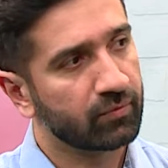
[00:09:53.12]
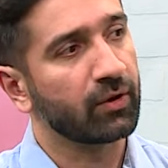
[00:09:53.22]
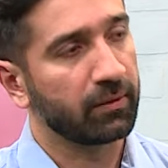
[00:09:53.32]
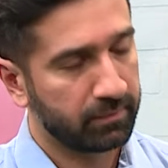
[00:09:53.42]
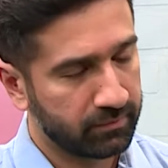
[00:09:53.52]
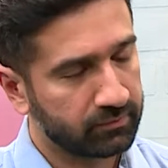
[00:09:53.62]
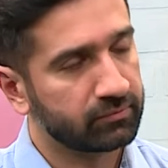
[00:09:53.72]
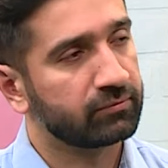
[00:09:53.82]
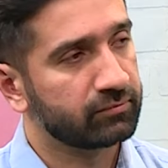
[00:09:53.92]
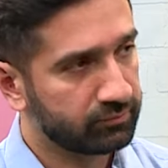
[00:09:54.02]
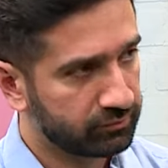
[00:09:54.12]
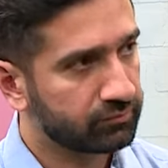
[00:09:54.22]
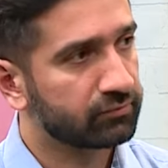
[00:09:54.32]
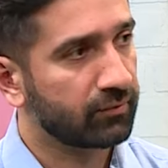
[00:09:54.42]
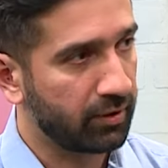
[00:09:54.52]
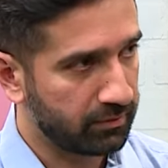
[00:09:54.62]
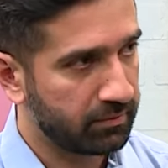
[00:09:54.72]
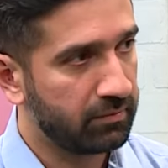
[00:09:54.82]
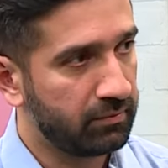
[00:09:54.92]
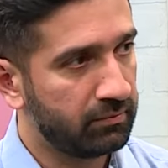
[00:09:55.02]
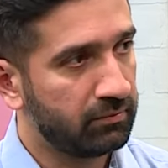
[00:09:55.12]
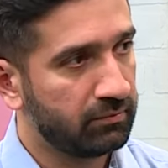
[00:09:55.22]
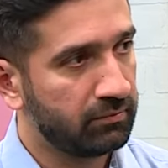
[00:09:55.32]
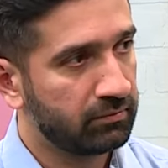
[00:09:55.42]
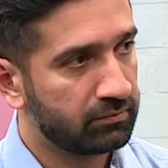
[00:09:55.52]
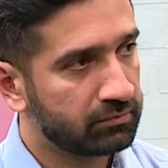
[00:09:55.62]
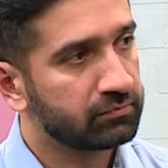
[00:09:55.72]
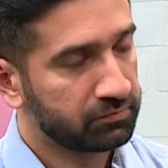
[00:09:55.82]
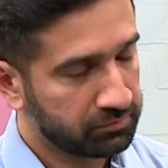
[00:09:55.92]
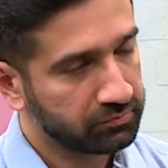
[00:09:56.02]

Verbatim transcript: with the new feeder route uh, system as well but